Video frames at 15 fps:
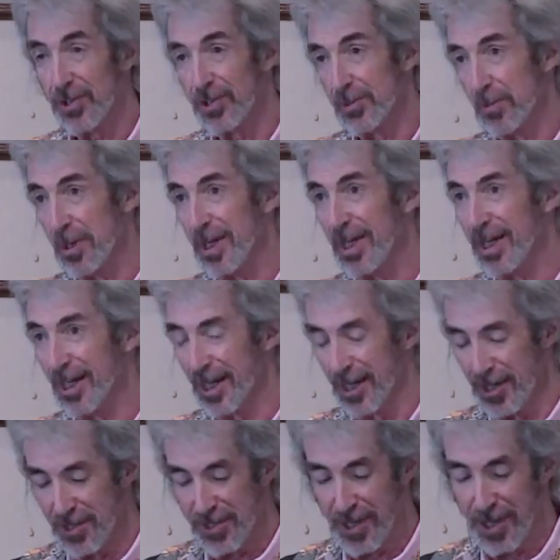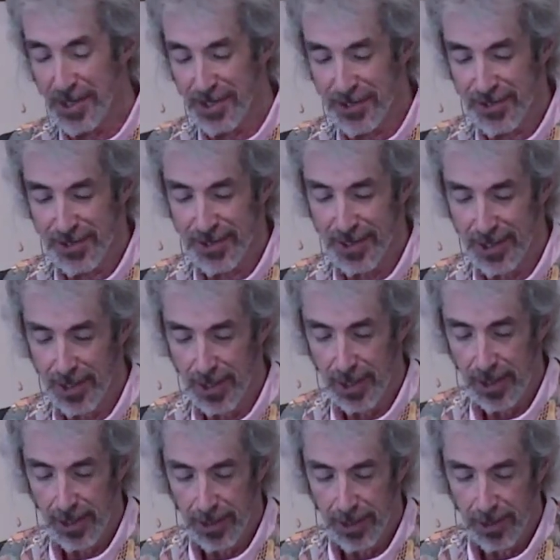is speaking, and he says,
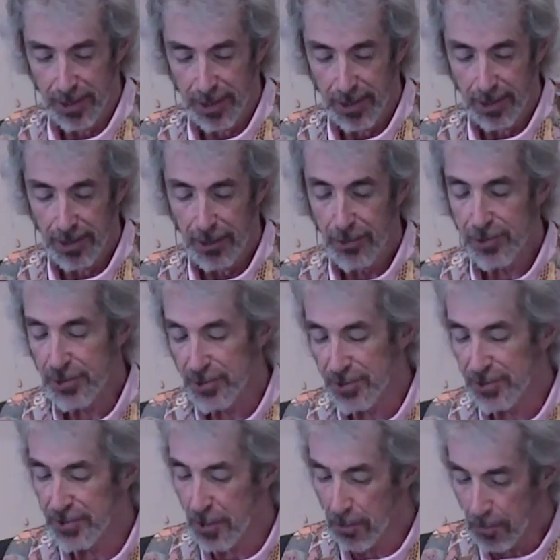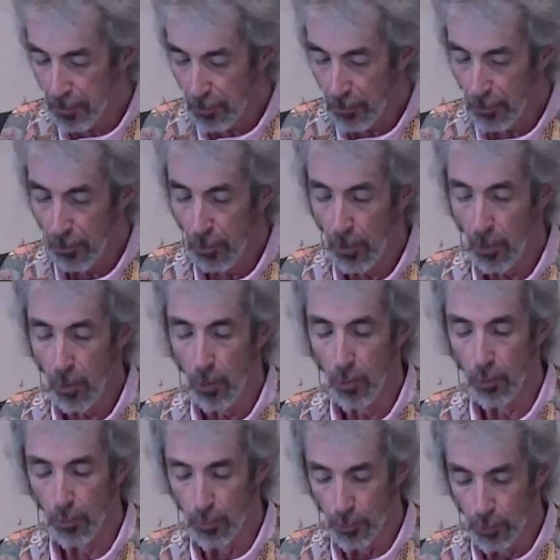here's a simple
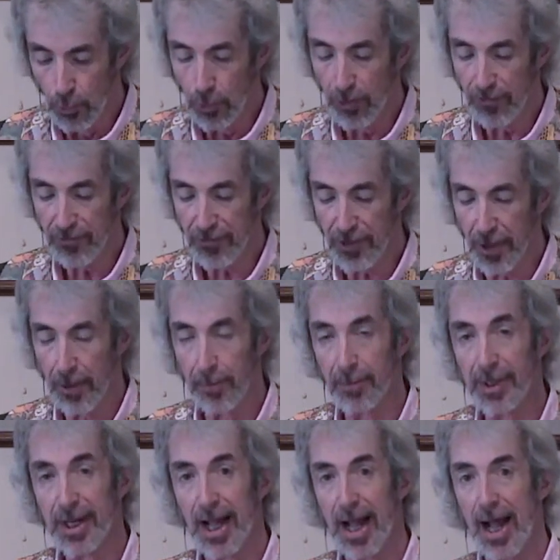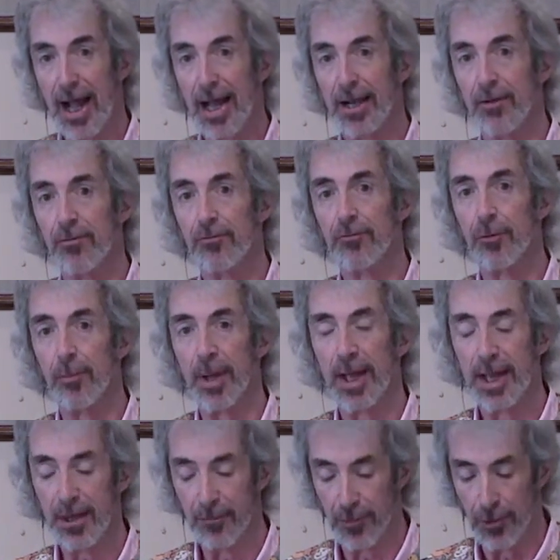rule of thumb guide for
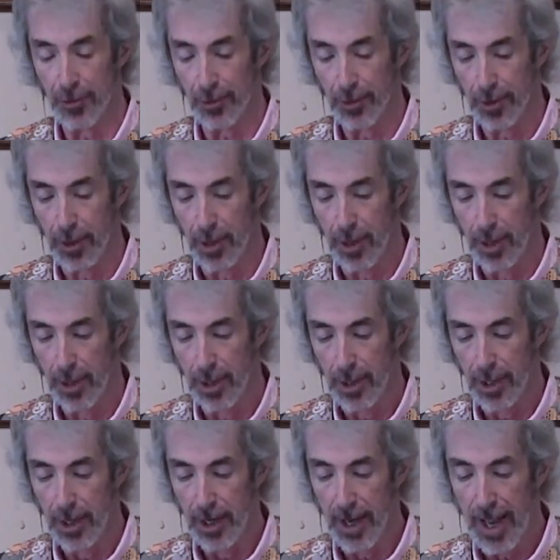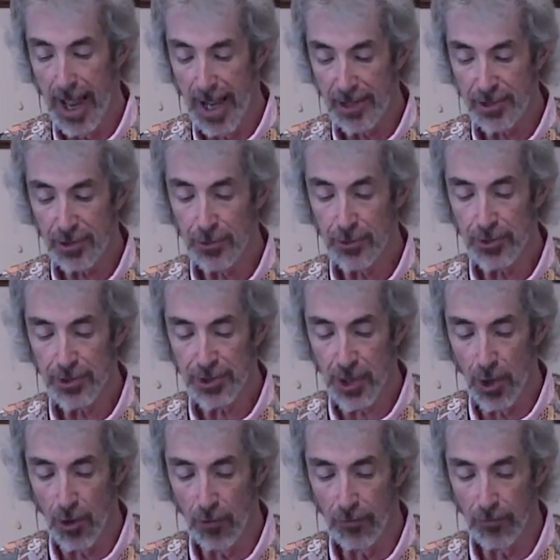behavior. Ask
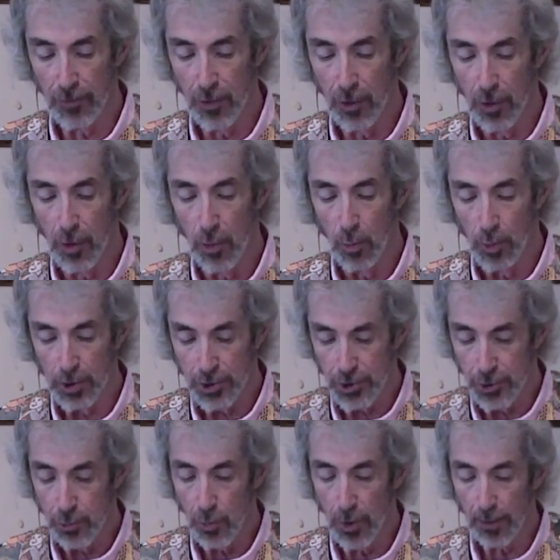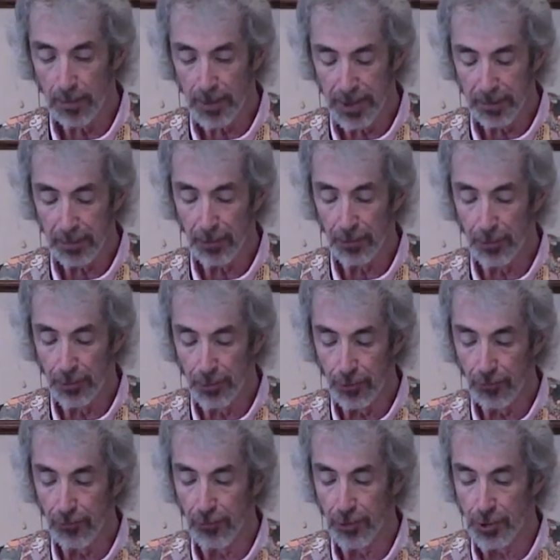yourself what you want people to
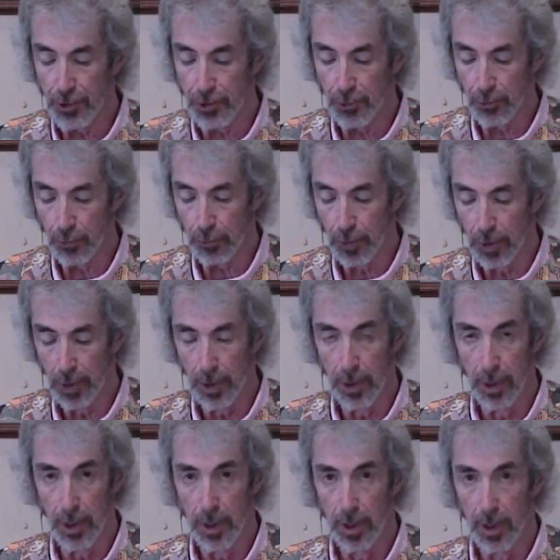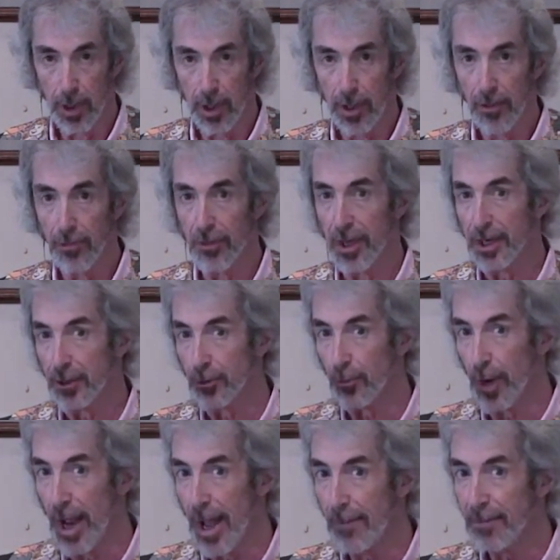do for you, then
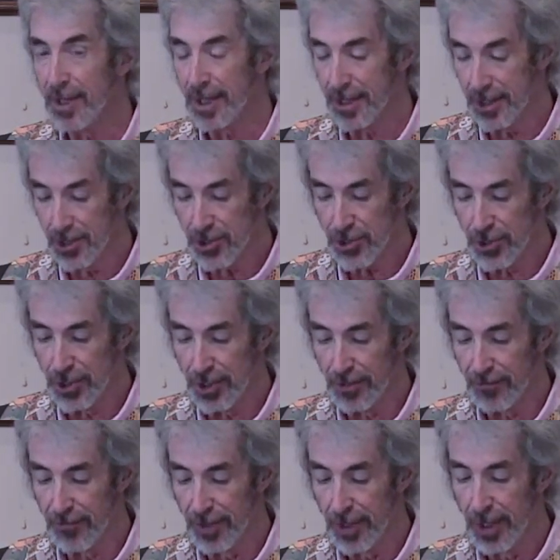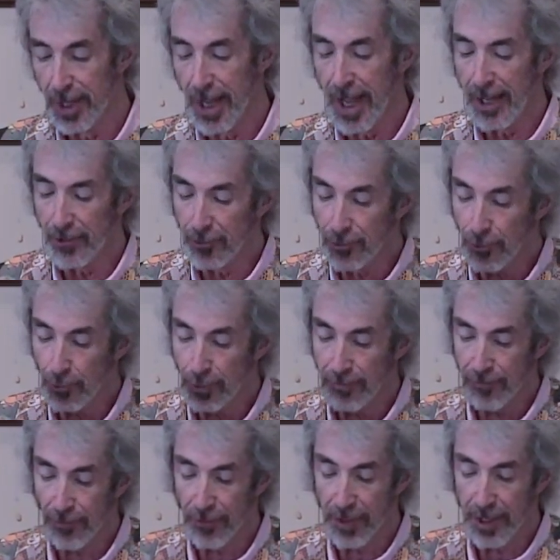grab the initiative and do it
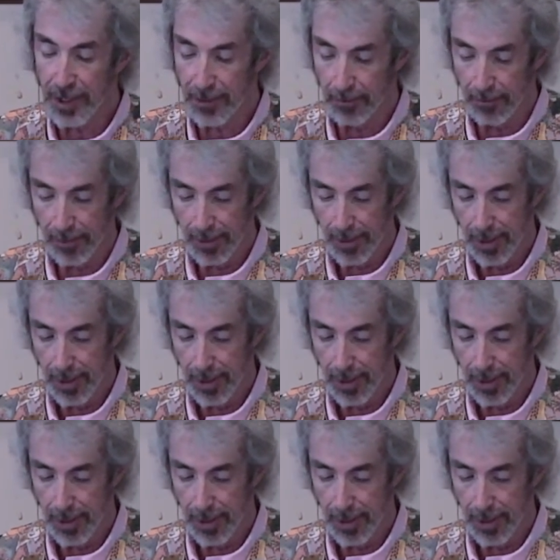for them.